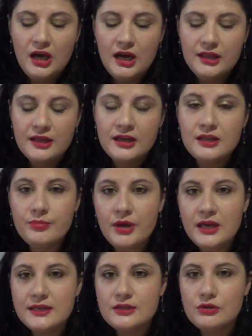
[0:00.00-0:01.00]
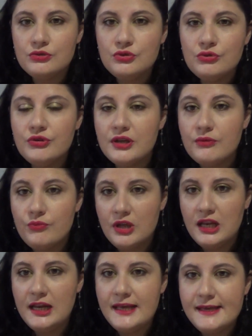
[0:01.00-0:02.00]
I think it makes contouring
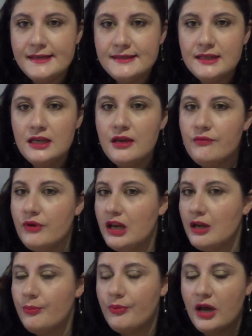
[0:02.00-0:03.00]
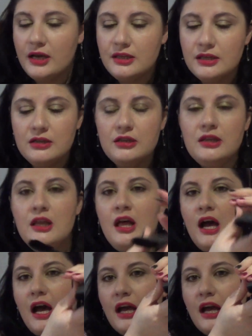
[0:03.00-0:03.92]
really easy, really practical.